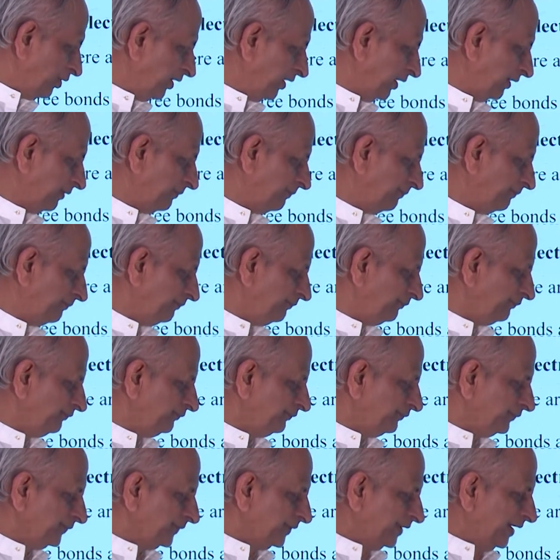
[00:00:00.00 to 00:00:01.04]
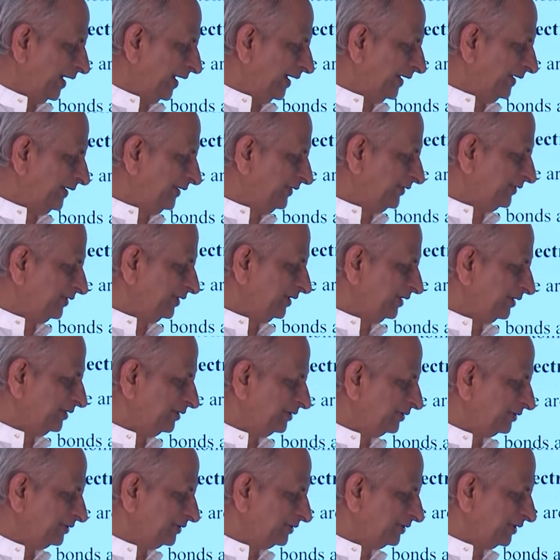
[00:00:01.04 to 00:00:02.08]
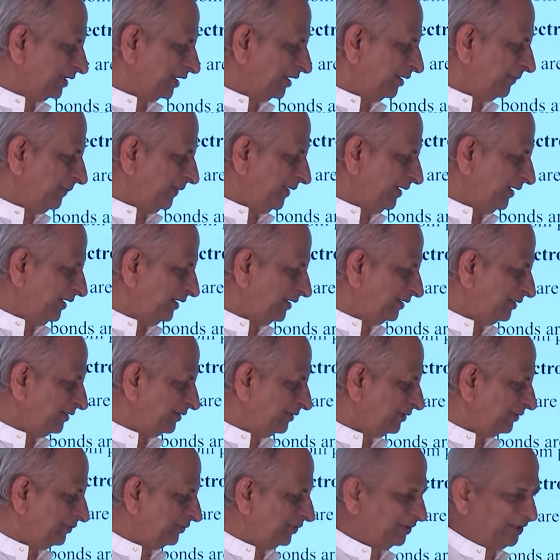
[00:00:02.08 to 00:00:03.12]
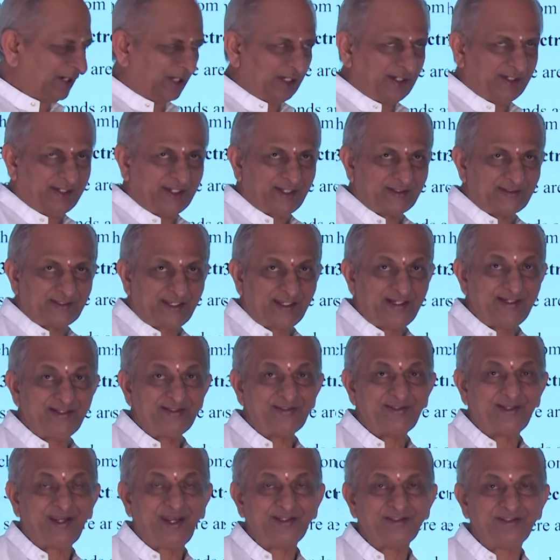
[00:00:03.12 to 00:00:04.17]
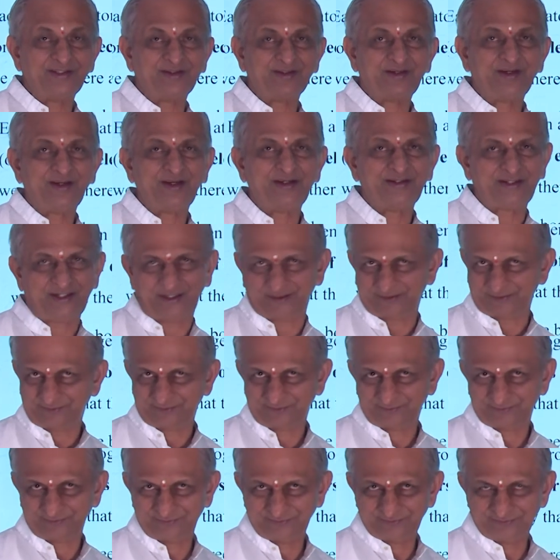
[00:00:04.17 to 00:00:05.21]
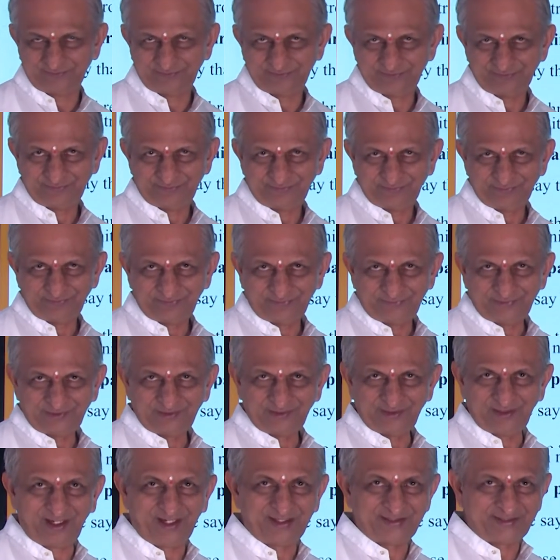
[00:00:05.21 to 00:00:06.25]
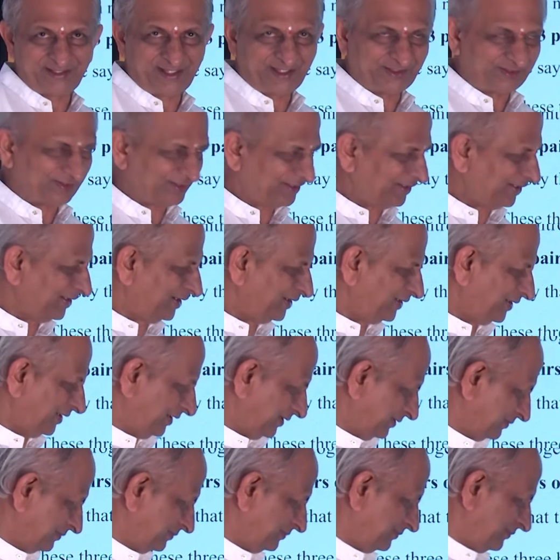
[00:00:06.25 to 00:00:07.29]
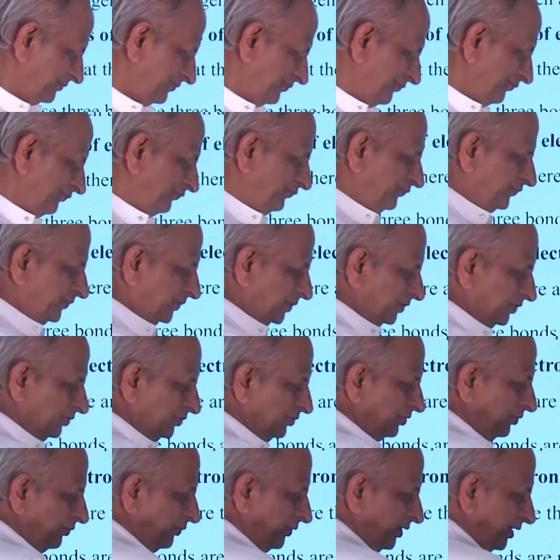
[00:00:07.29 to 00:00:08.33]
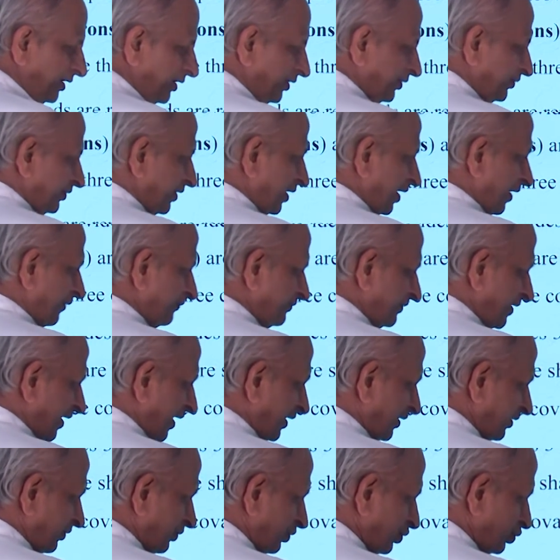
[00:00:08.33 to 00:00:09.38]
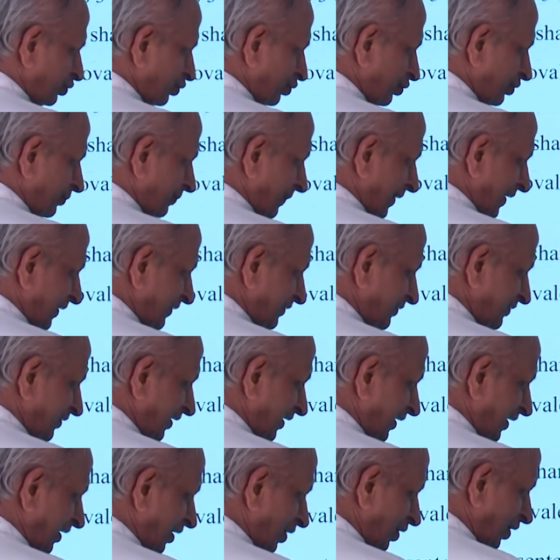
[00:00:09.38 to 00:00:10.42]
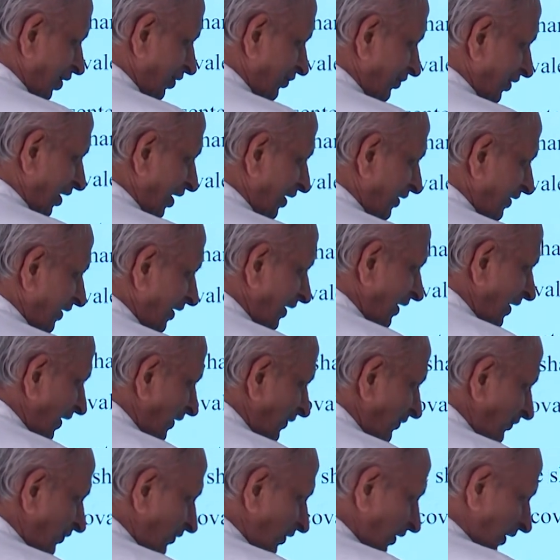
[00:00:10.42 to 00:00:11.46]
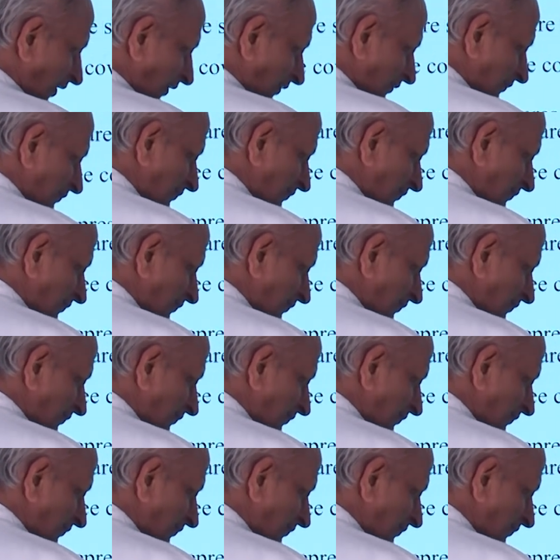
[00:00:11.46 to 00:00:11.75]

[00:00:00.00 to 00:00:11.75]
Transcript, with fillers: here. Hence, there will be, we call it as unsaturated, not saturated. So we, instead of that, we show by 3 horizontal lines here.